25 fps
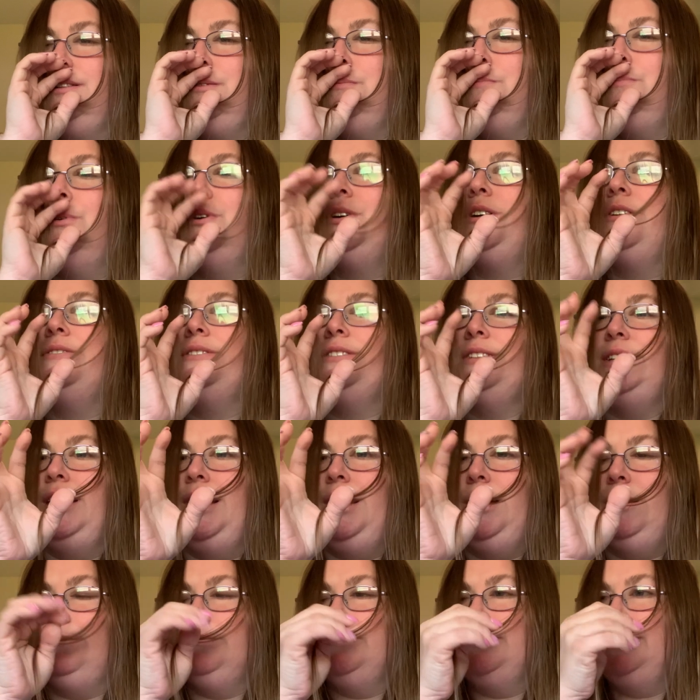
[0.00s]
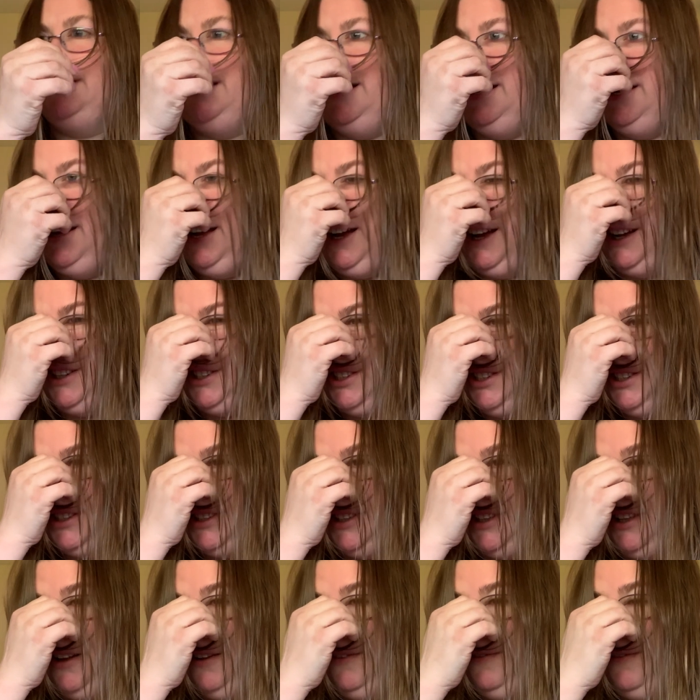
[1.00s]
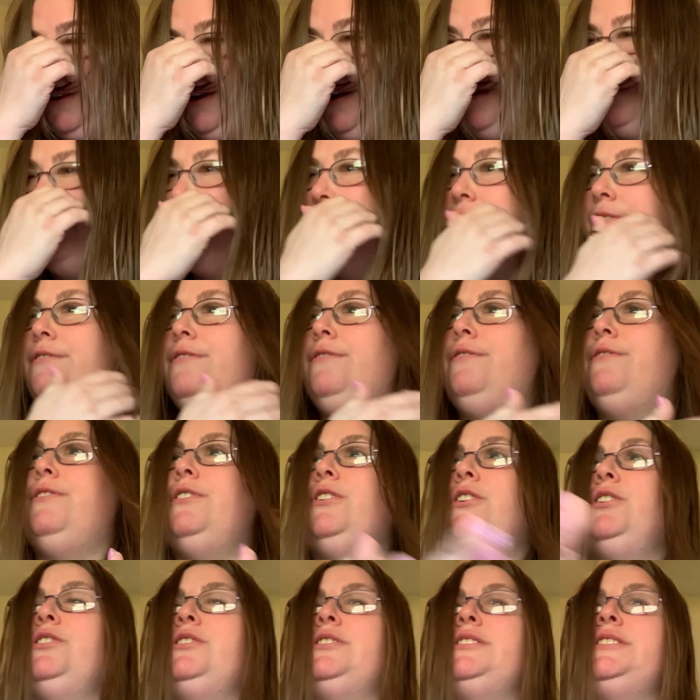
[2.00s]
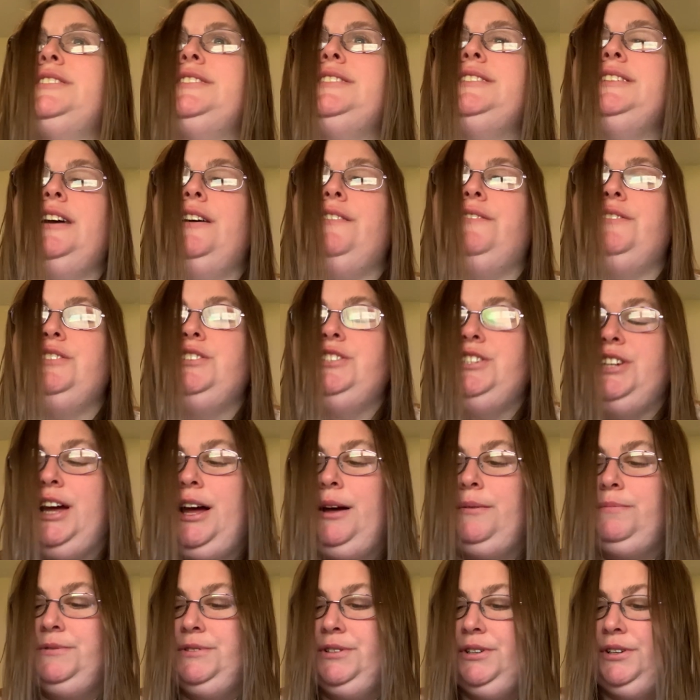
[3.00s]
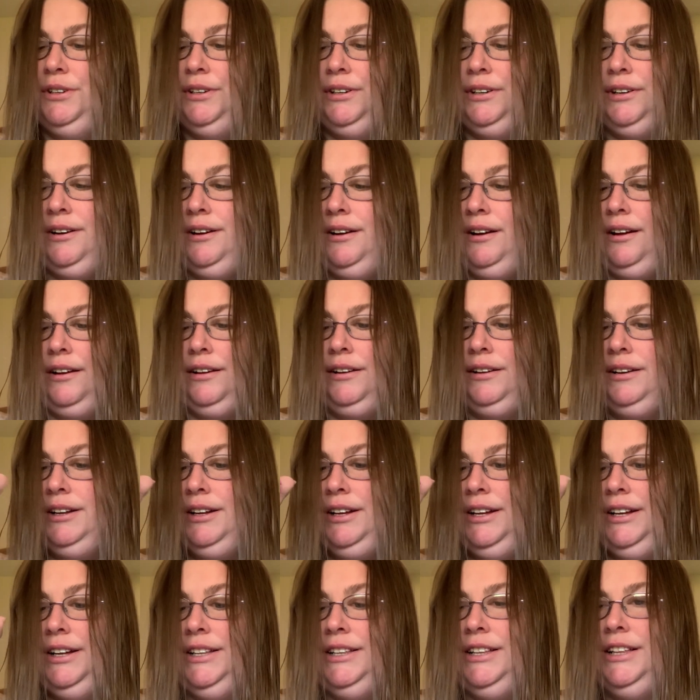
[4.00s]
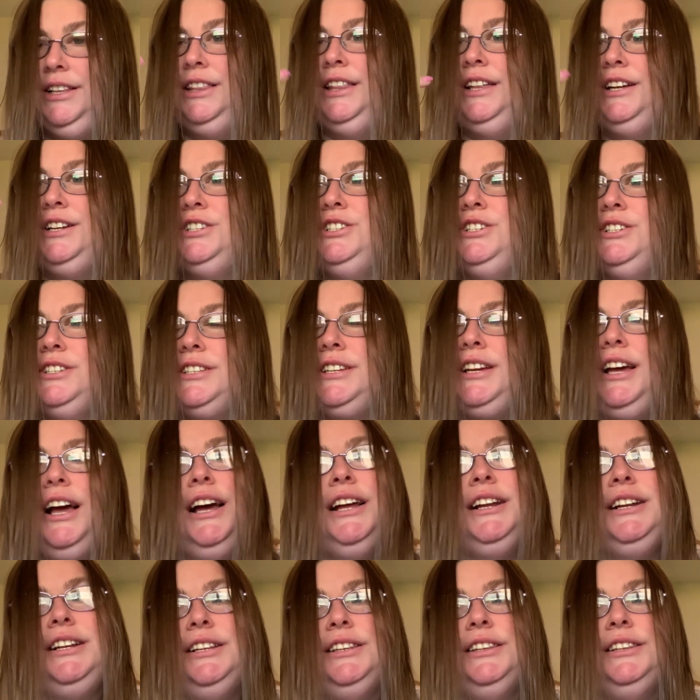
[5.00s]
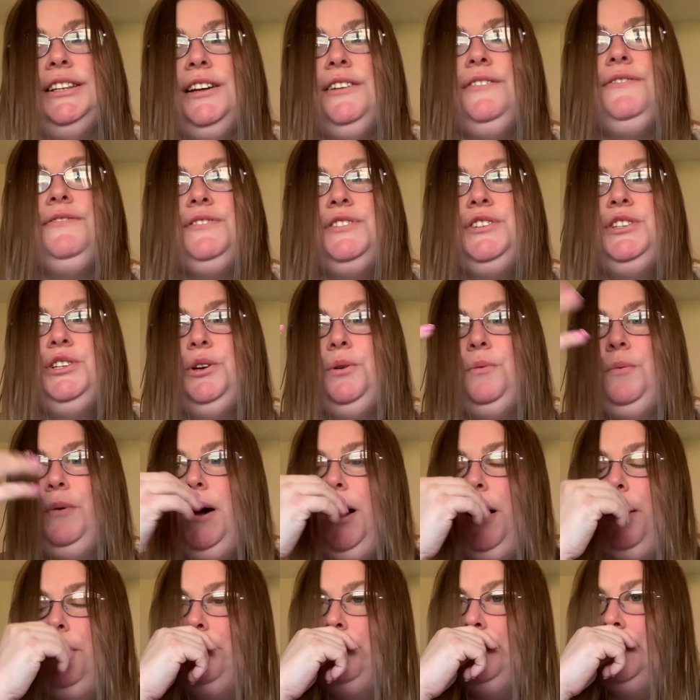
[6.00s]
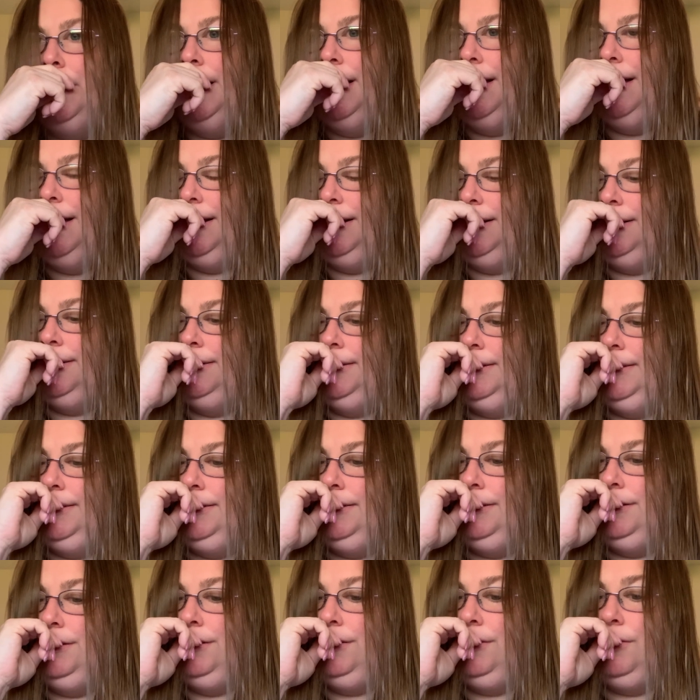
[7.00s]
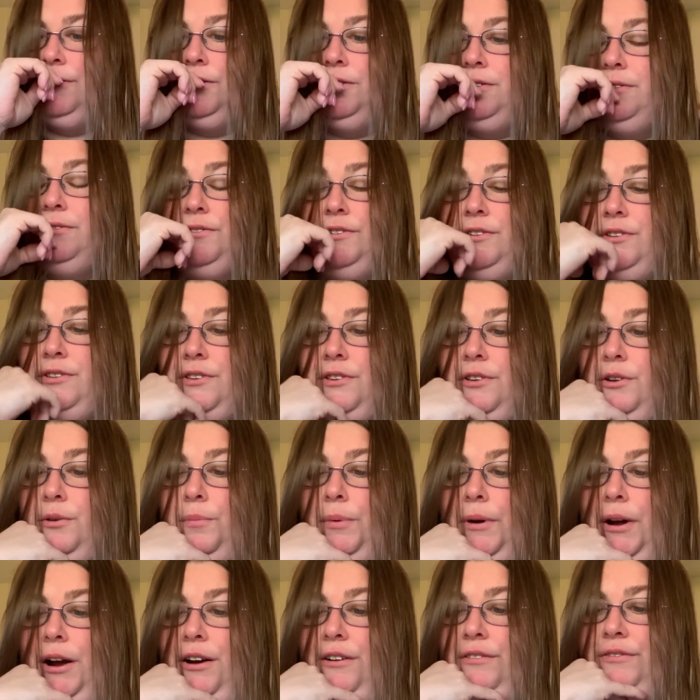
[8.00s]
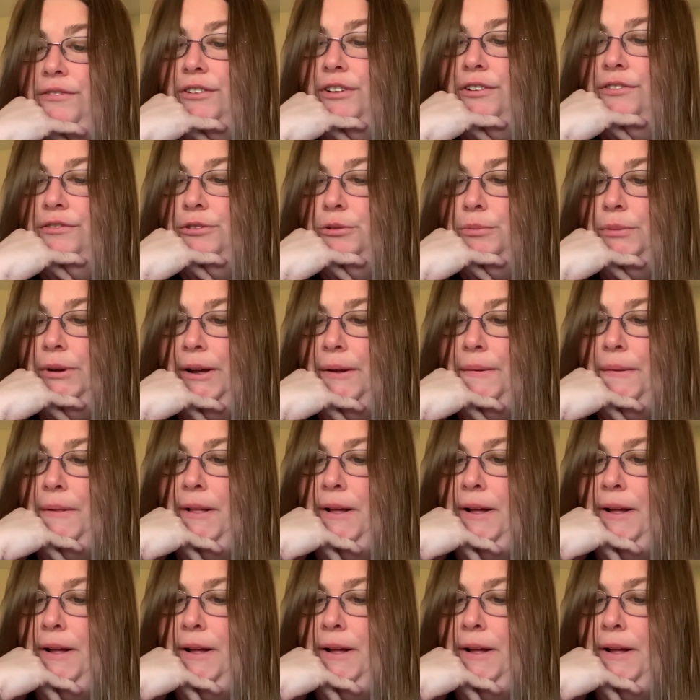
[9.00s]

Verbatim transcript: the book of Psalms. I, I just love every verse, every chapter. Oh, they just kind of lift you up and they're just so powerful for me.